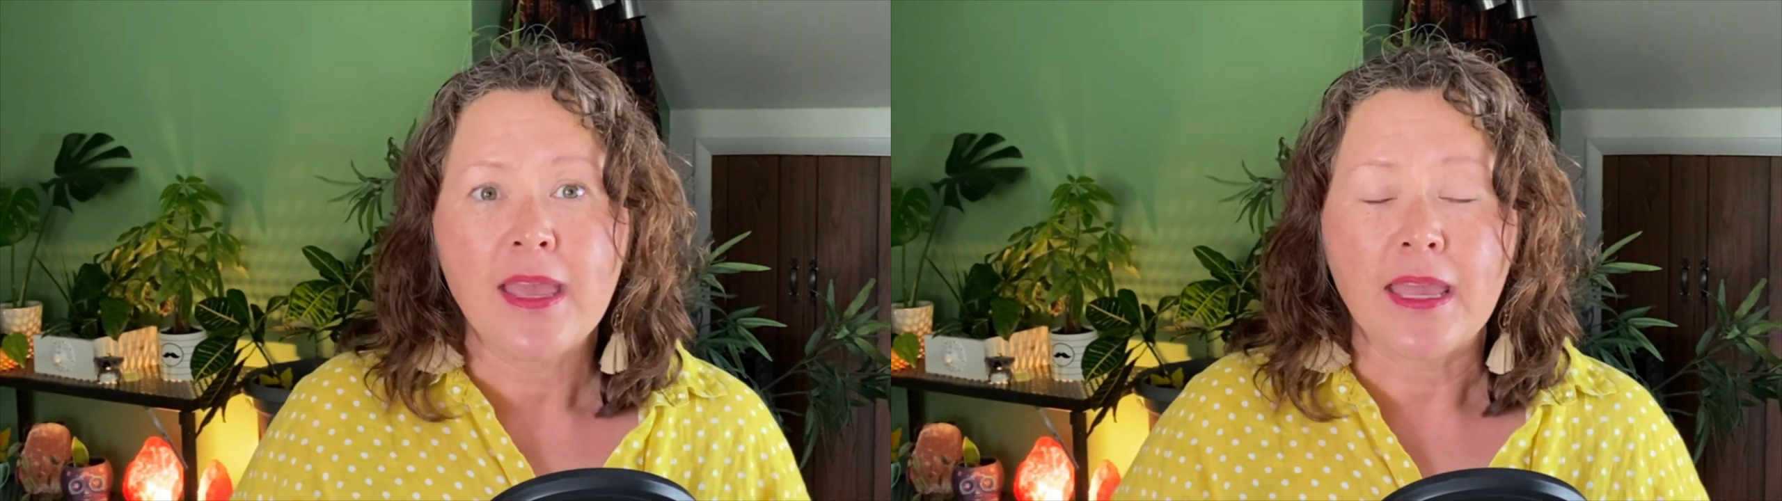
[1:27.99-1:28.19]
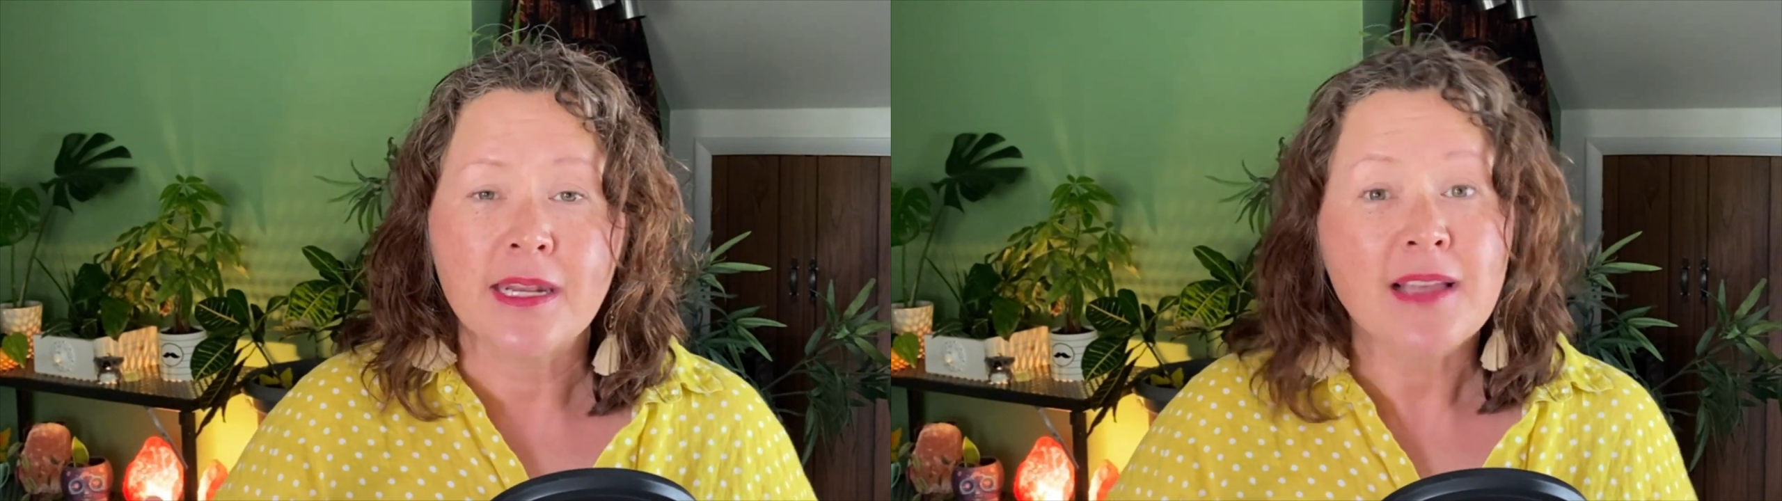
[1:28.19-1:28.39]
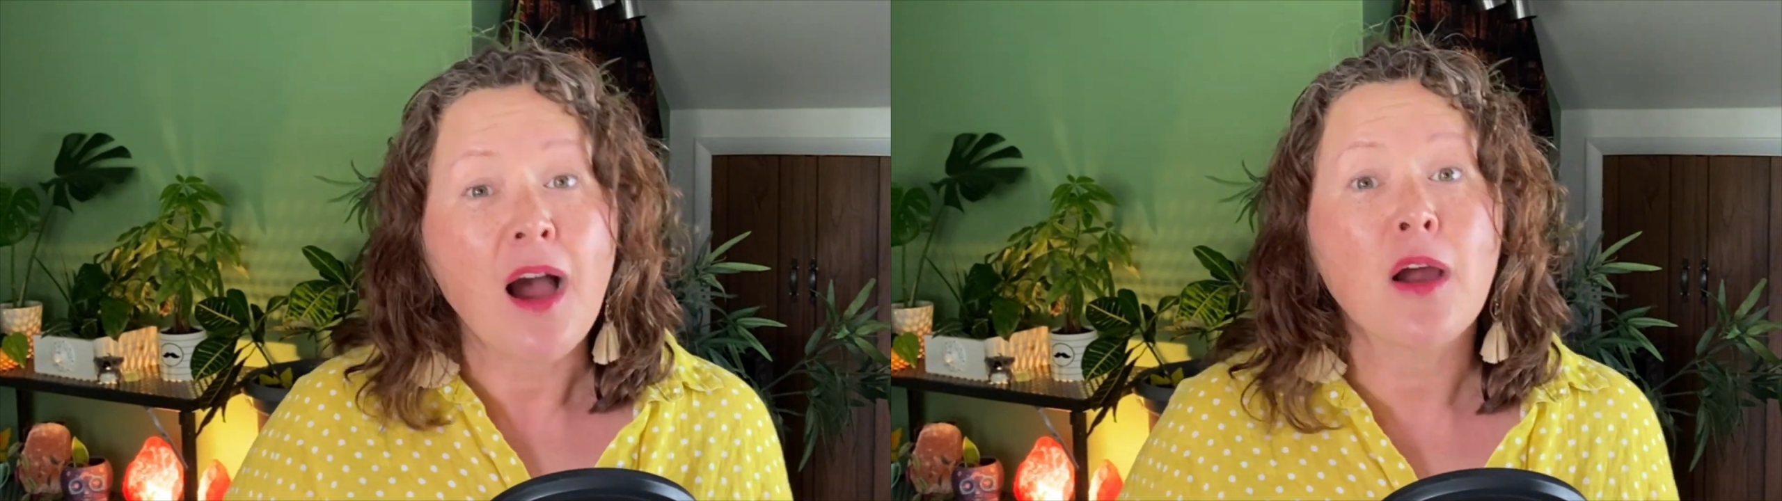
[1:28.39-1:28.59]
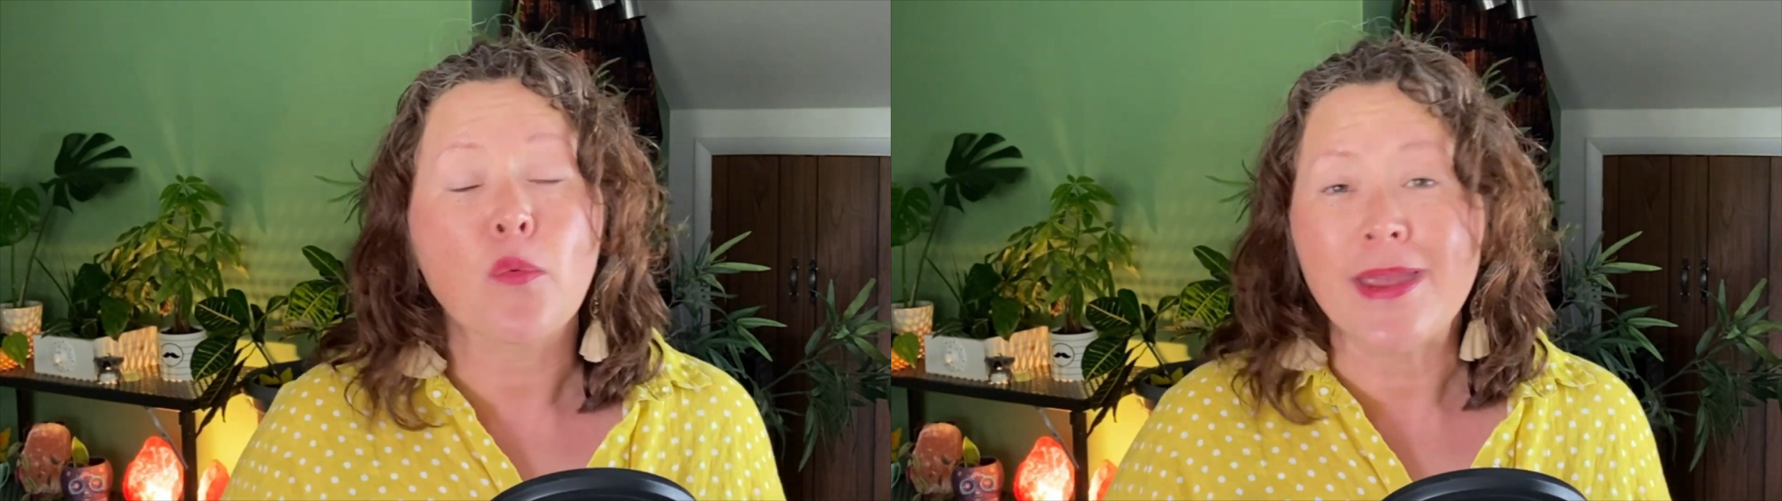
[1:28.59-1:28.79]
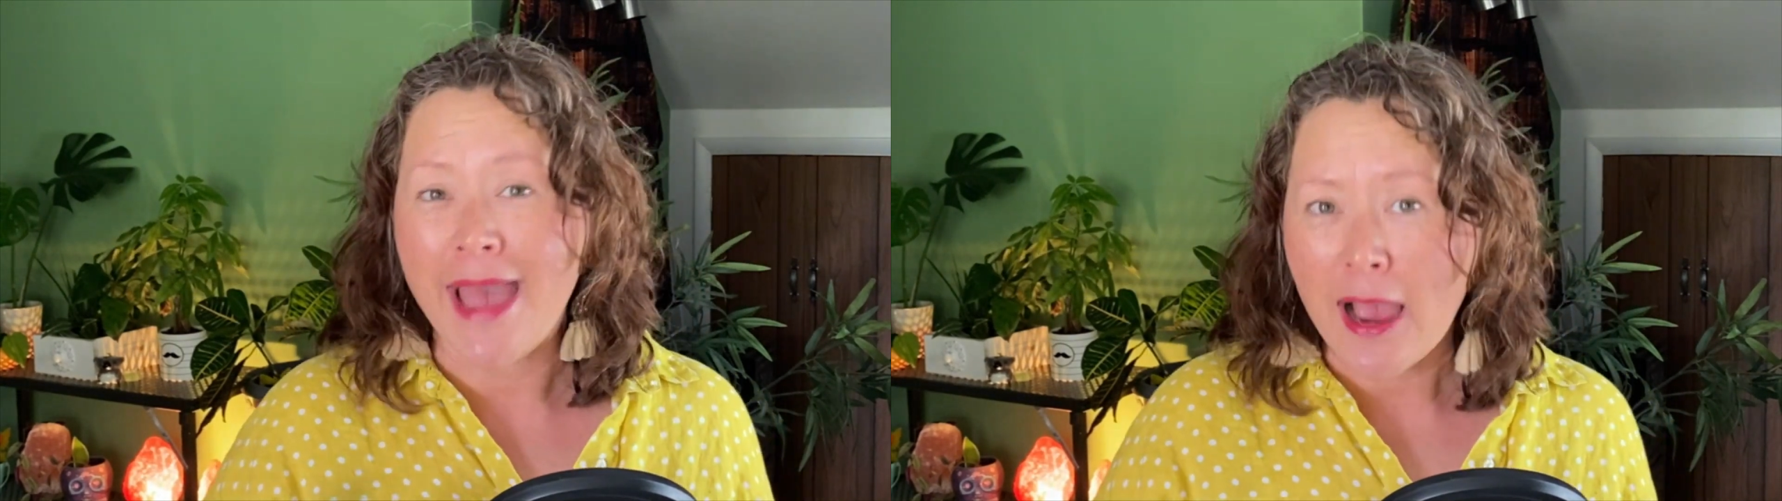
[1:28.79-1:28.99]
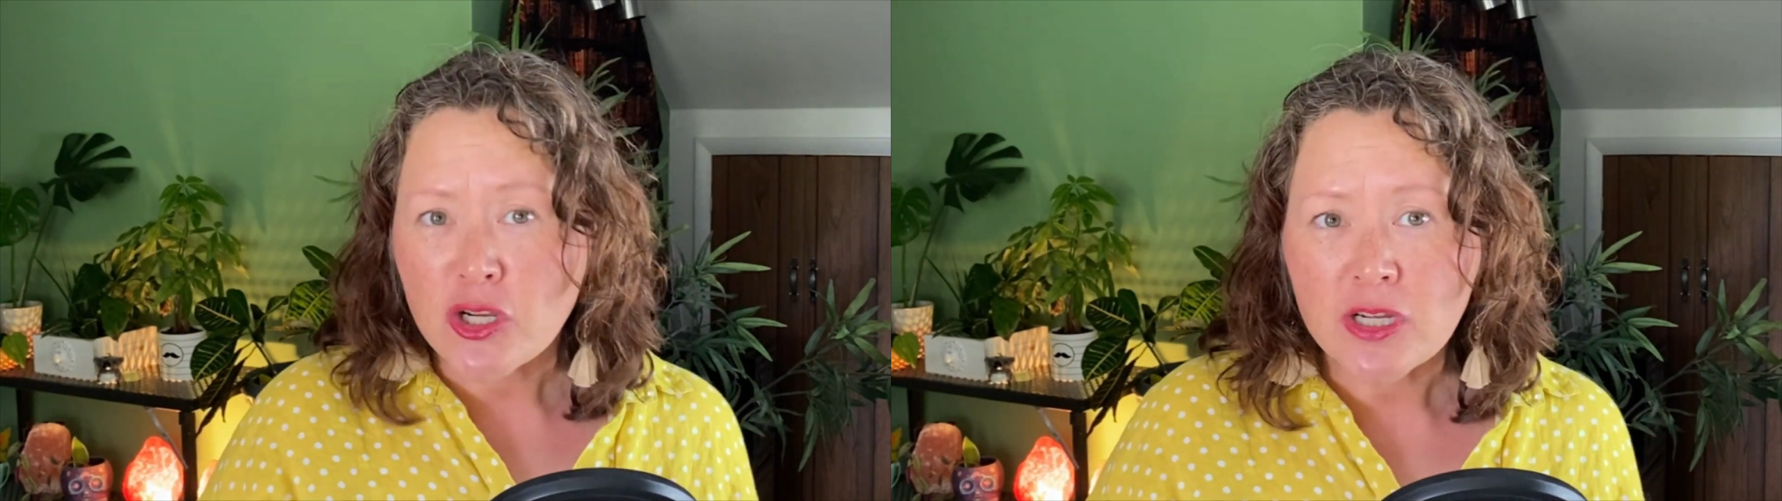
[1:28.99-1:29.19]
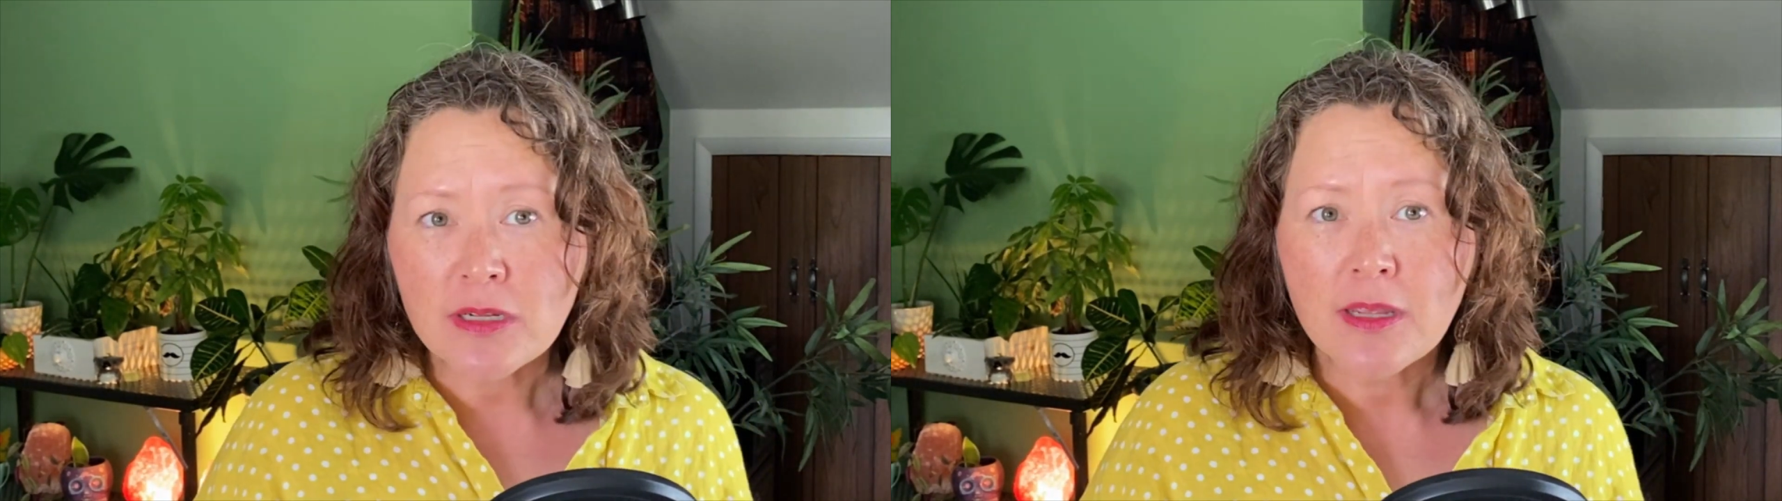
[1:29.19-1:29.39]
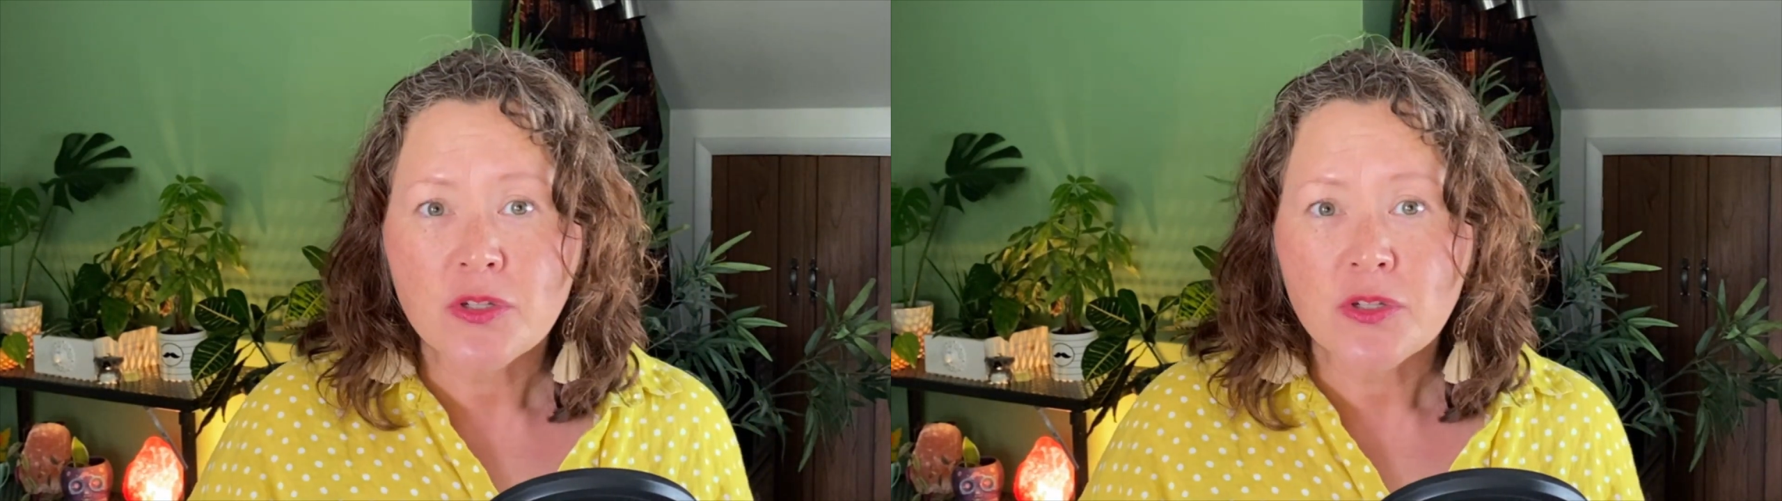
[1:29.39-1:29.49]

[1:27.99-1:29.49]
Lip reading: it is our reaction